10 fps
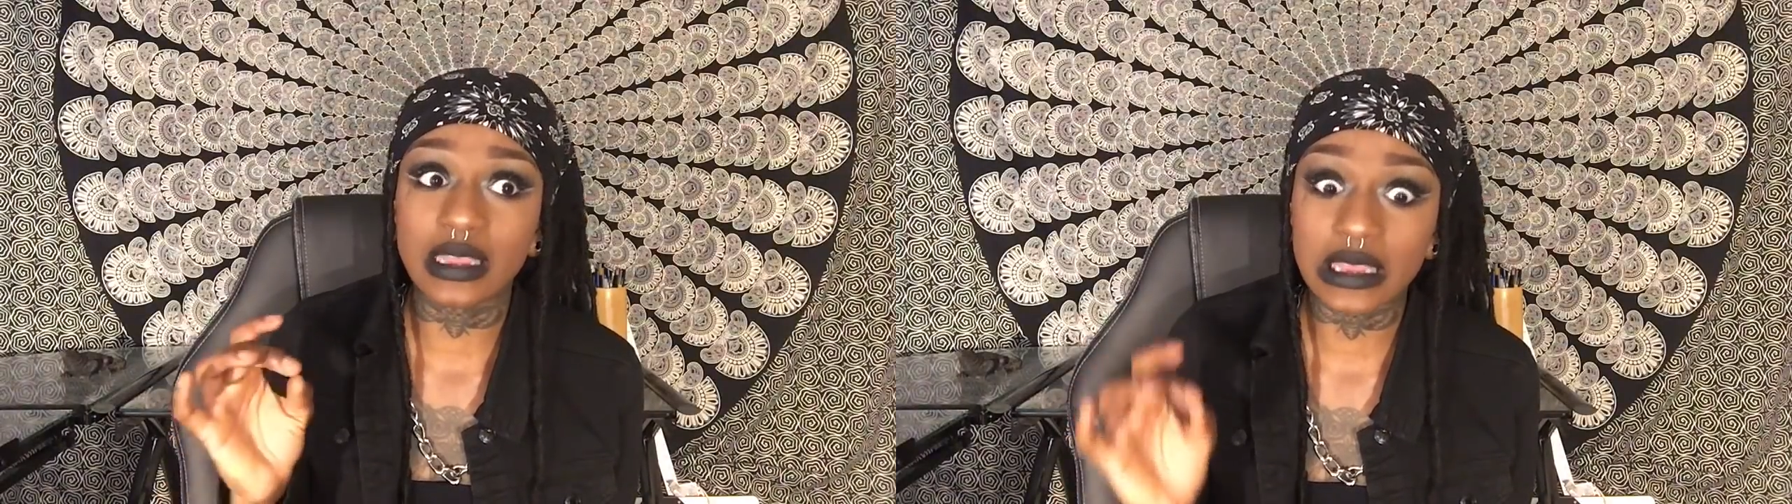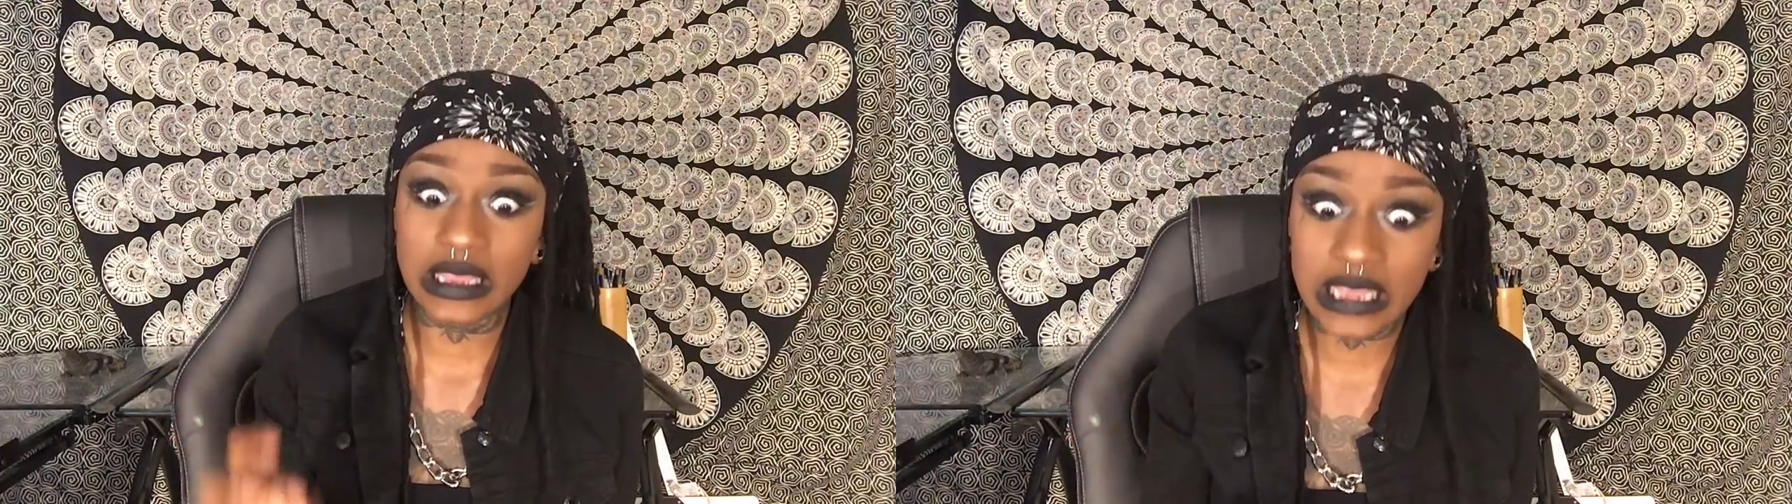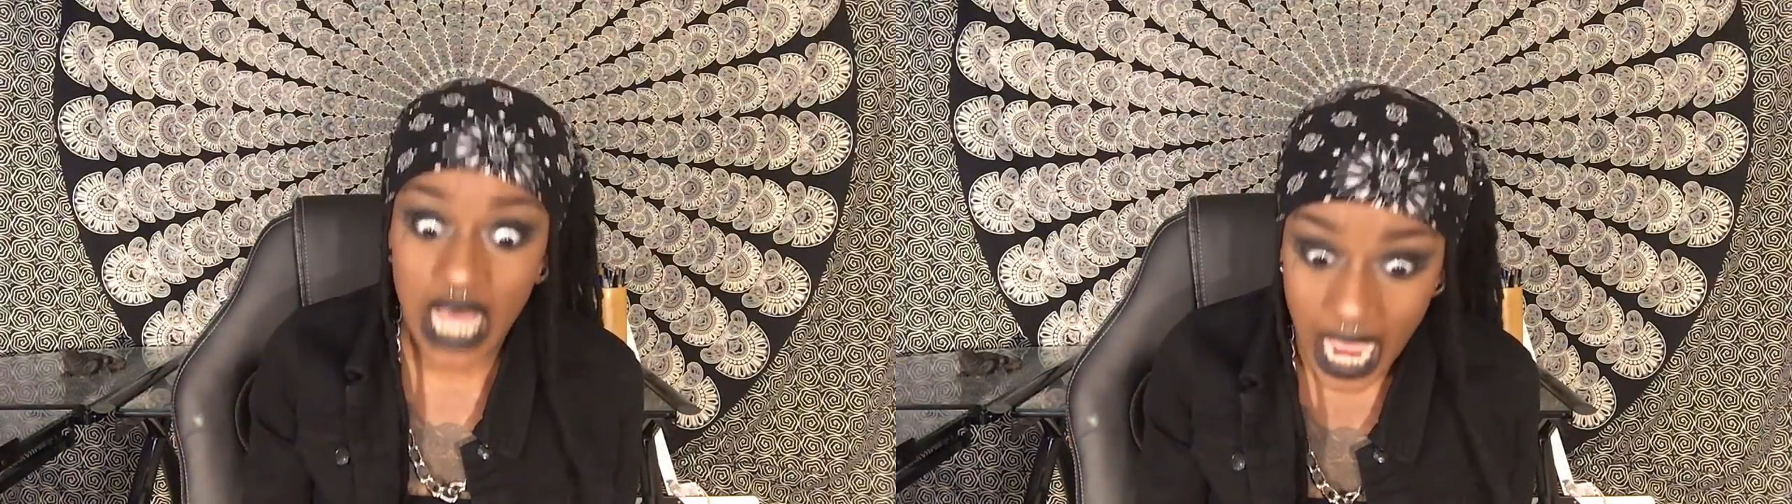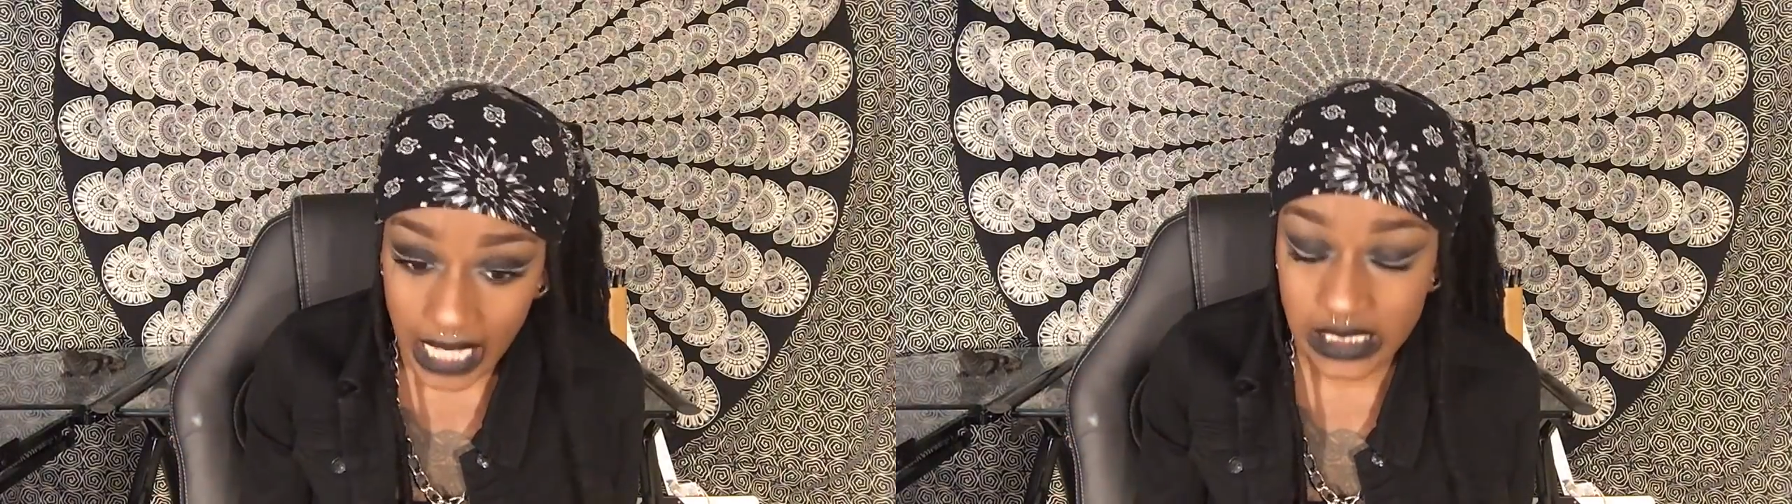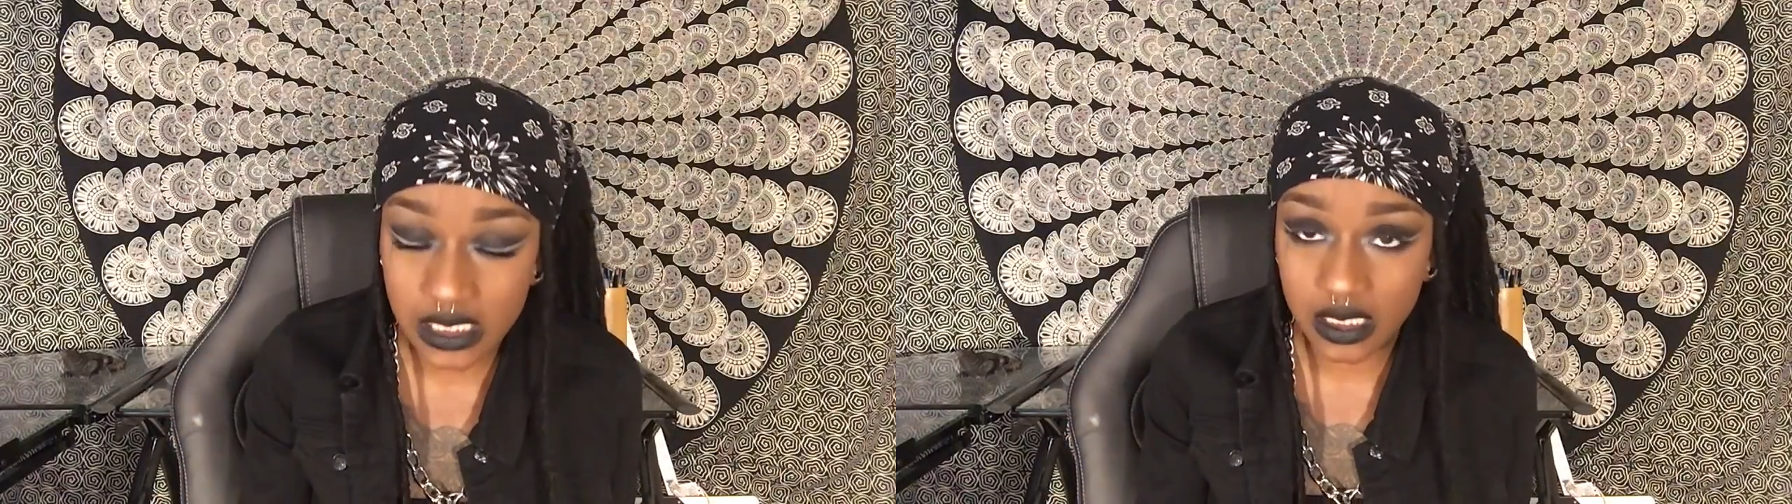
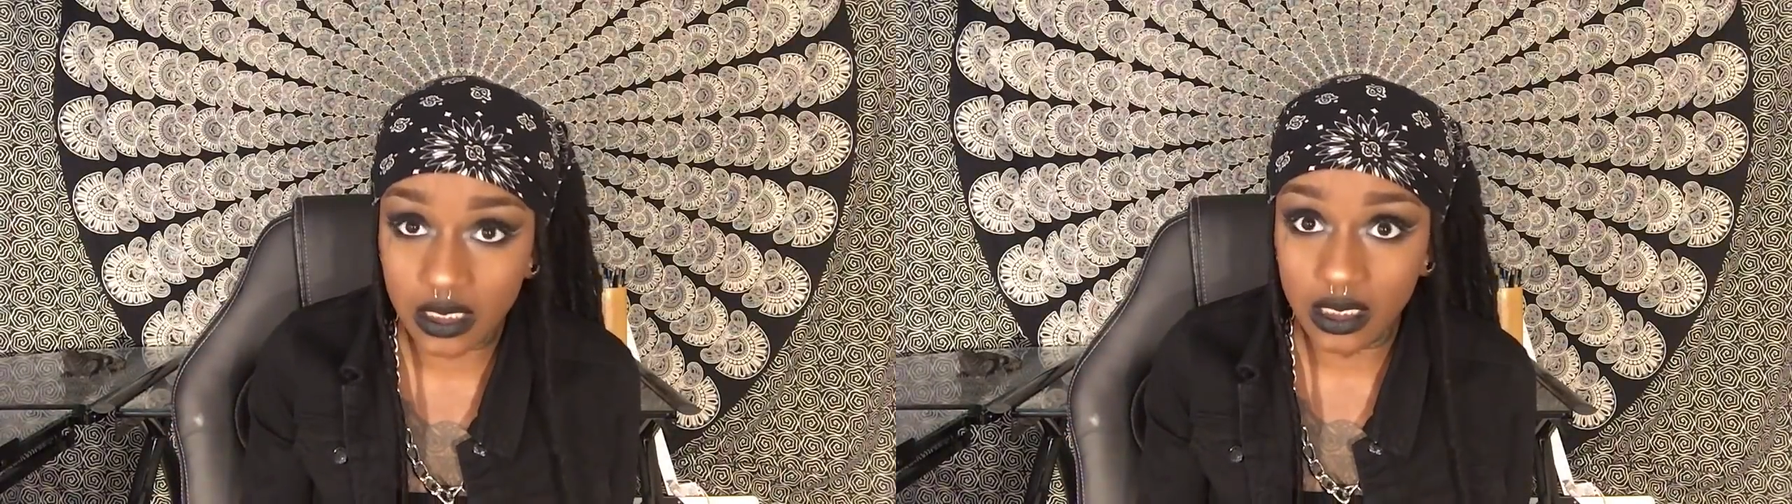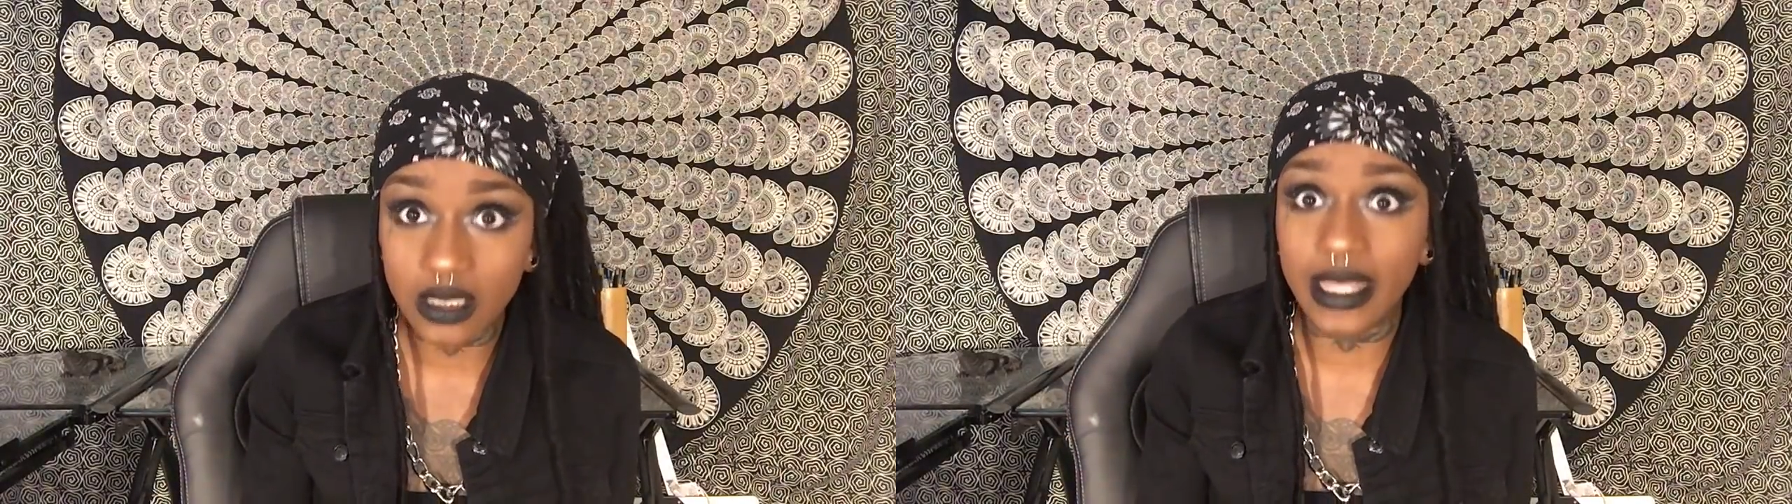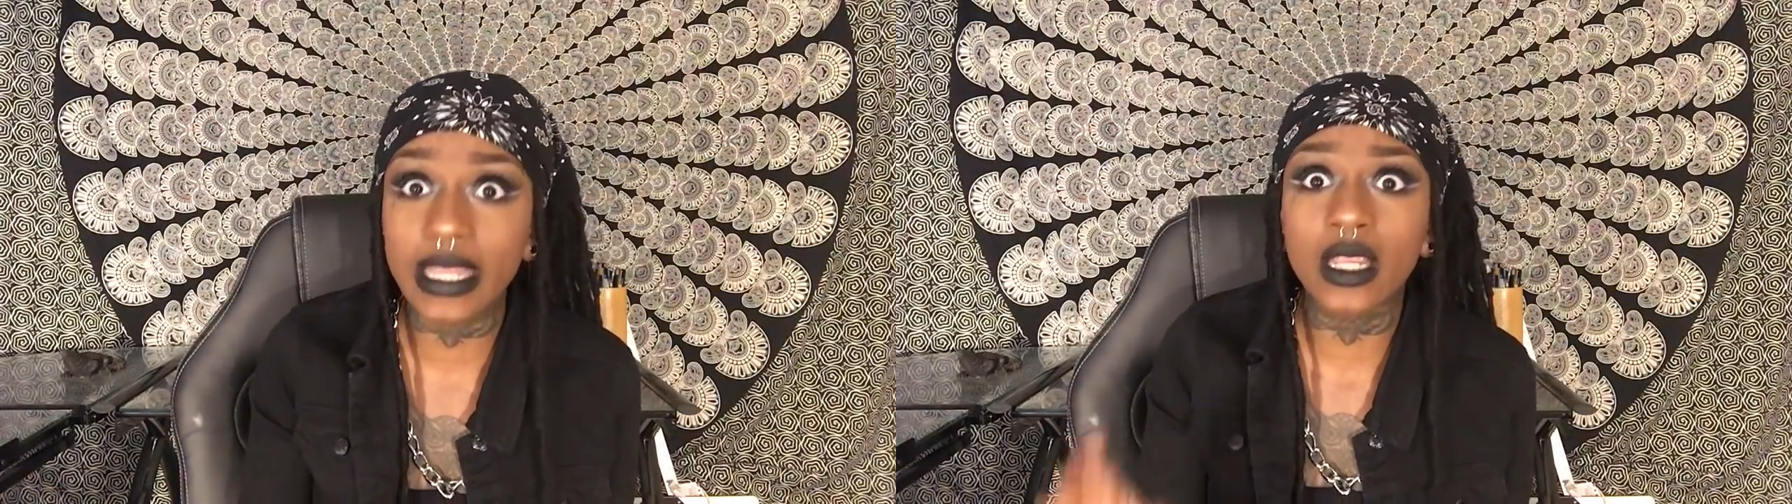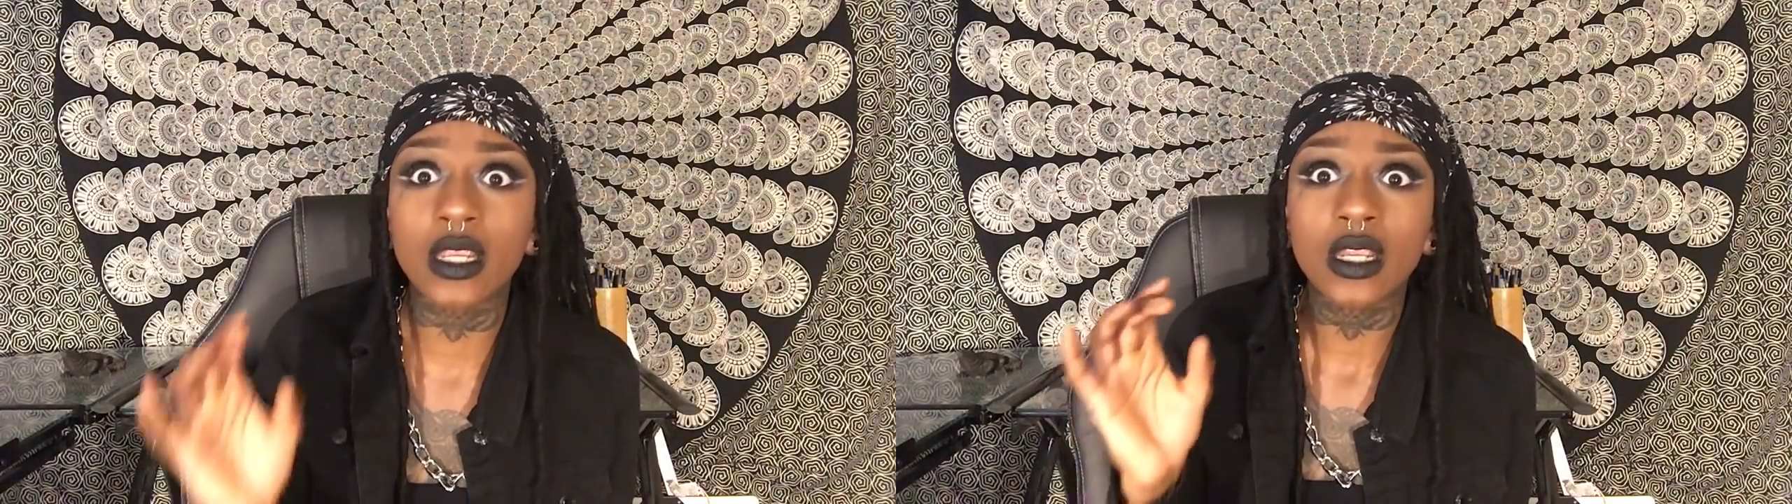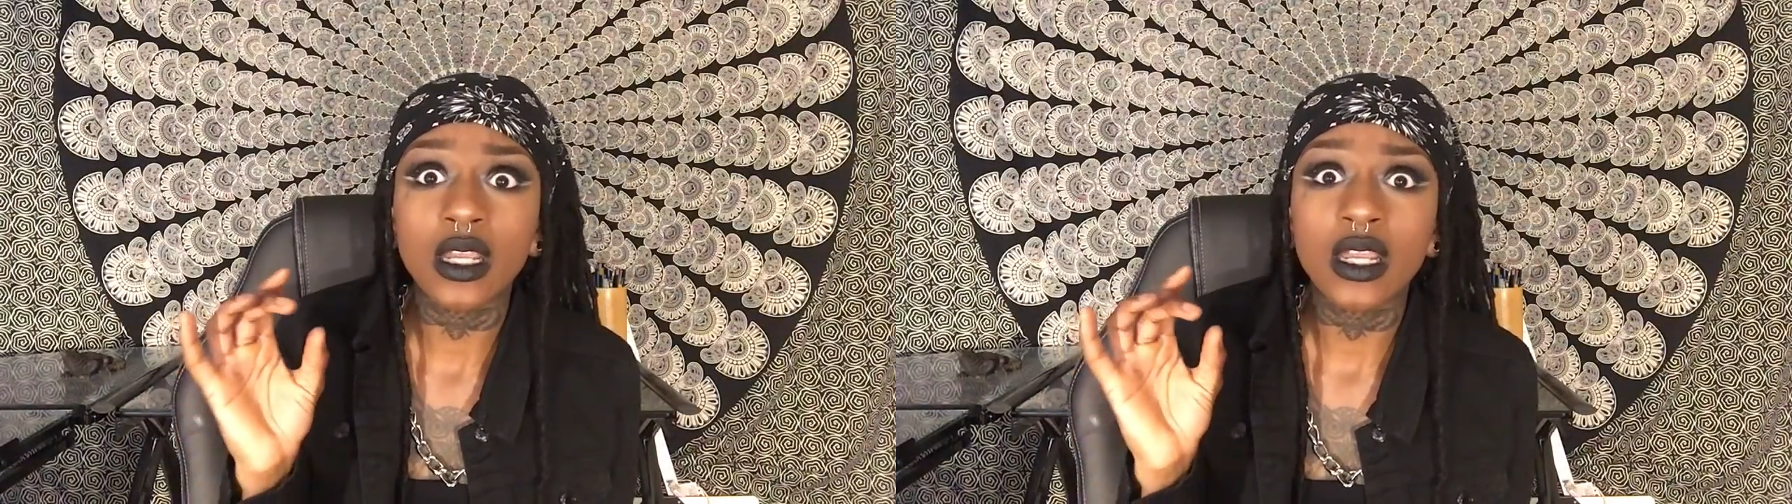lot, like,